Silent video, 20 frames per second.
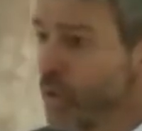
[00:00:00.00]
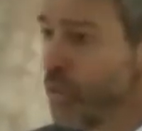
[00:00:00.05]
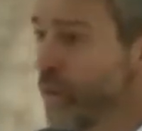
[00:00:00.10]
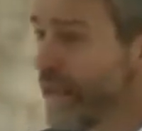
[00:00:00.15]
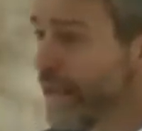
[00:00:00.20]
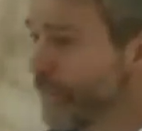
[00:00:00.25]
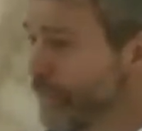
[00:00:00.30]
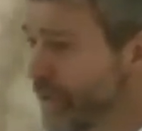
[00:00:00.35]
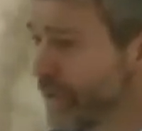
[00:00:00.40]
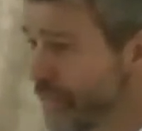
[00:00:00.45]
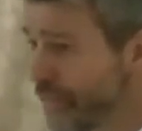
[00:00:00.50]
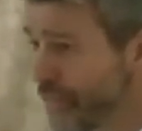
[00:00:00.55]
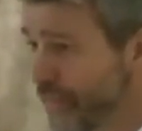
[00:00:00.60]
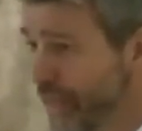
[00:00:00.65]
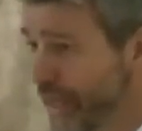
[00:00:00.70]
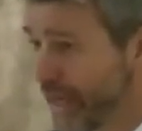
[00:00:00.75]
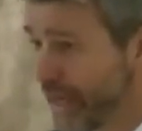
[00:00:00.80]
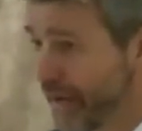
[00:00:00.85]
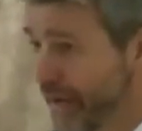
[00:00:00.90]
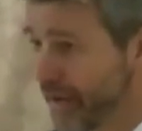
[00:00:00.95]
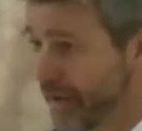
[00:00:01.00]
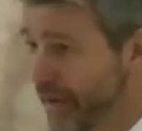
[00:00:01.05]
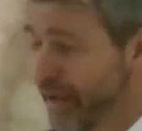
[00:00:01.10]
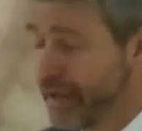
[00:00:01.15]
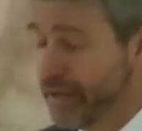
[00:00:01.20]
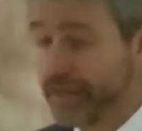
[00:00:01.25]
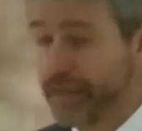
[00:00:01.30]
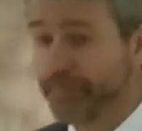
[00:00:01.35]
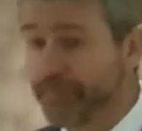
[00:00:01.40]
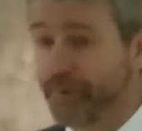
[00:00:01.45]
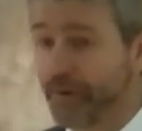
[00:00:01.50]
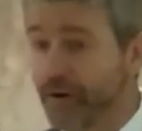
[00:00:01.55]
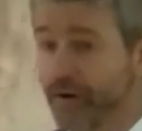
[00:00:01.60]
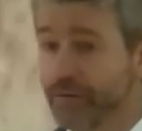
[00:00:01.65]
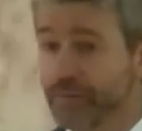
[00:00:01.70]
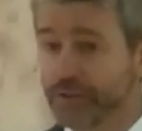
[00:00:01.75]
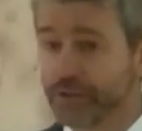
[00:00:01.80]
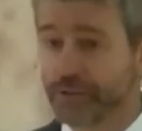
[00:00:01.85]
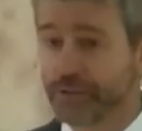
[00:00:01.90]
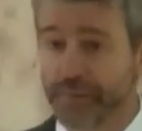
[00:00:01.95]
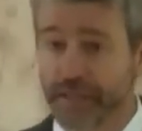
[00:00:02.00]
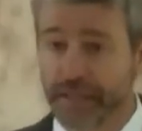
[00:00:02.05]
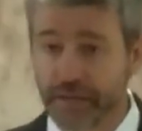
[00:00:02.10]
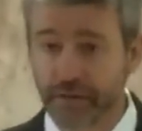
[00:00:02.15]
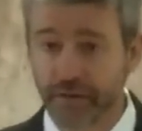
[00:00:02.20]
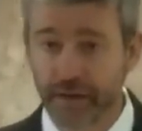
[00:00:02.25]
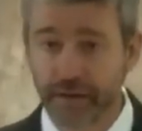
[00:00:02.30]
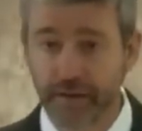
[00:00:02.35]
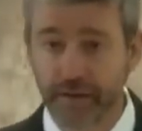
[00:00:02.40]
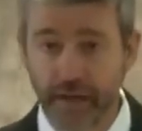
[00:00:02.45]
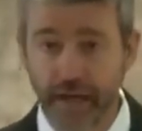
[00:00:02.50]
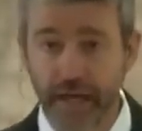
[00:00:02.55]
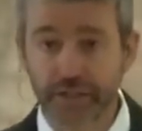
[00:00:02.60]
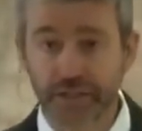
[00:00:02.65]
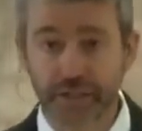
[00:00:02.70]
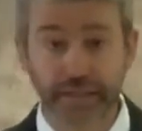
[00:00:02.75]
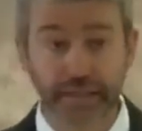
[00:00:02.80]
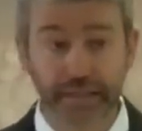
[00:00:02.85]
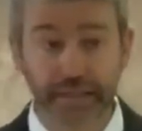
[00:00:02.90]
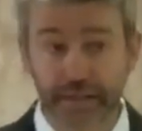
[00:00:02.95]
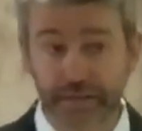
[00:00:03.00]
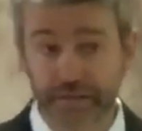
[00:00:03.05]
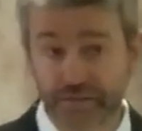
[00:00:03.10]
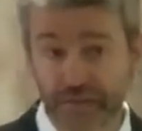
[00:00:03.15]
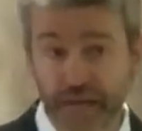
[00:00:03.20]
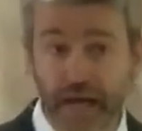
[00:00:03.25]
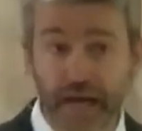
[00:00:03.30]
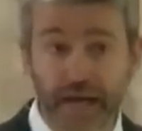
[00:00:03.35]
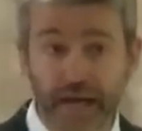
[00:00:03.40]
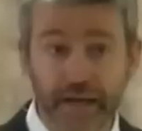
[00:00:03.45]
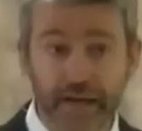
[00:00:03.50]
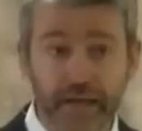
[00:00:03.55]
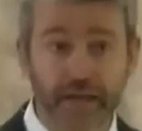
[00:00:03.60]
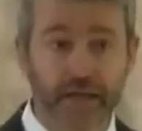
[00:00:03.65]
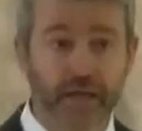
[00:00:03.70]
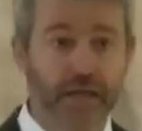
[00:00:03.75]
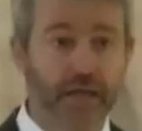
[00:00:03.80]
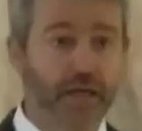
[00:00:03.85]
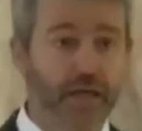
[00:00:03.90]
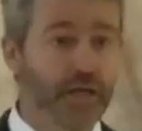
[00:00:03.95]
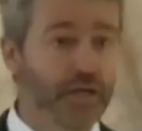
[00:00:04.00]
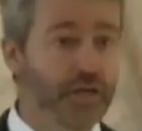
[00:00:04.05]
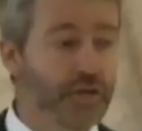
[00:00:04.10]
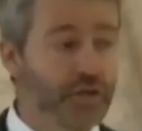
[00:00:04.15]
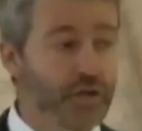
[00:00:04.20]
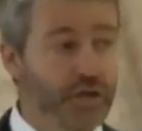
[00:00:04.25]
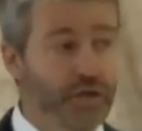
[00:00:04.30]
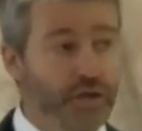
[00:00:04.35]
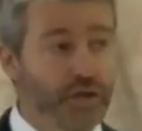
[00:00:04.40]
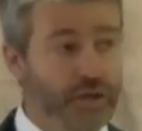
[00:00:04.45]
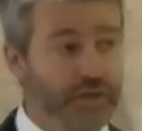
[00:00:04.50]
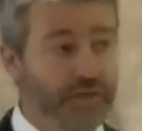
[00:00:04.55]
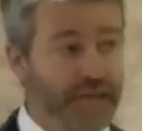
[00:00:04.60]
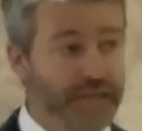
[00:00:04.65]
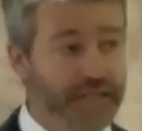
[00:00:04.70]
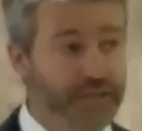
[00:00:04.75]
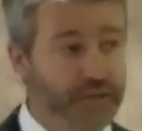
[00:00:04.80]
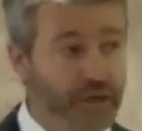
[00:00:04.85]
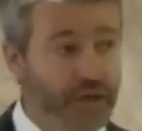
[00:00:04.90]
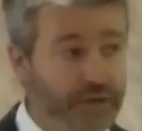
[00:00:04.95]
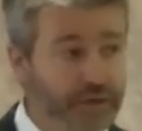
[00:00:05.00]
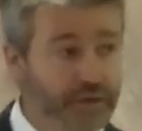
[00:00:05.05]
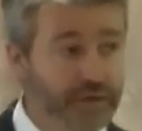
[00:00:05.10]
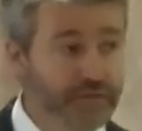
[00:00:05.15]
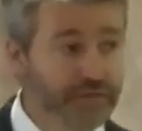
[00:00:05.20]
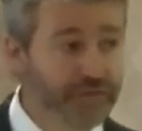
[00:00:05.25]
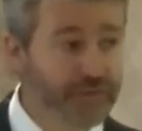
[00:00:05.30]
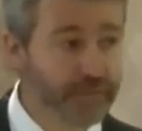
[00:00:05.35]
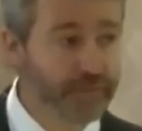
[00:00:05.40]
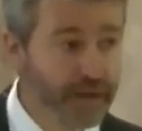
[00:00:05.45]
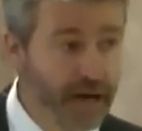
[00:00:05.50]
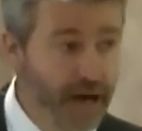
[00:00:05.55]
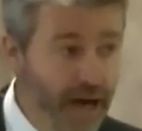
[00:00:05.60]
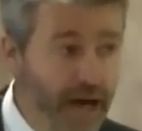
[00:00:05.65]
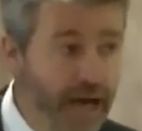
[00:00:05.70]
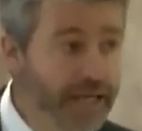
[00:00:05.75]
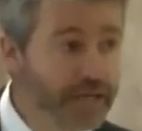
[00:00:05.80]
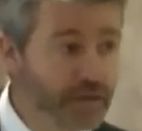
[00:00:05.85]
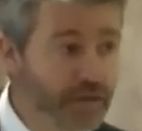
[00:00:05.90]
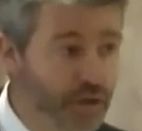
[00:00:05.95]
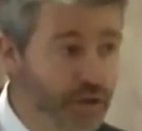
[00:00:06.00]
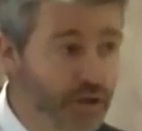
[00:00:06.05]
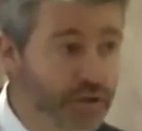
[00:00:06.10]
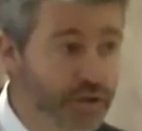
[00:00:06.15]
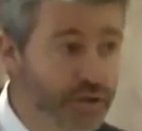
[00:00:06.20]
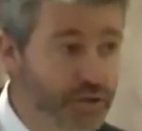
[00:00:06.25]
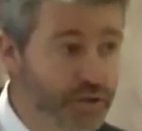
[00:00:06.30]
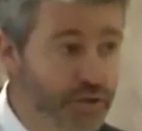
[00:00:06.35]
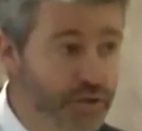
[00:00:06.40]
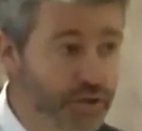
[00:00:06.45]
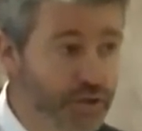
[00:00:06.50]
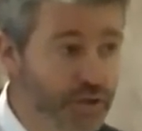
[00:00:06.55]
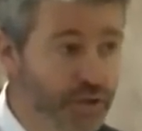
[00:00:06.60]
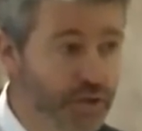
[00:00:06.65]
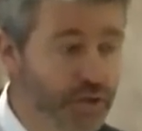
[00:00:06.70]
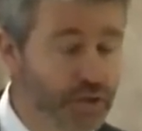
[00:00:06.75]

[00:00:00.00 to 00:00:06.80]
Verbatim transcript: We would think that Paul would speak chronologically and say, they turned from idols,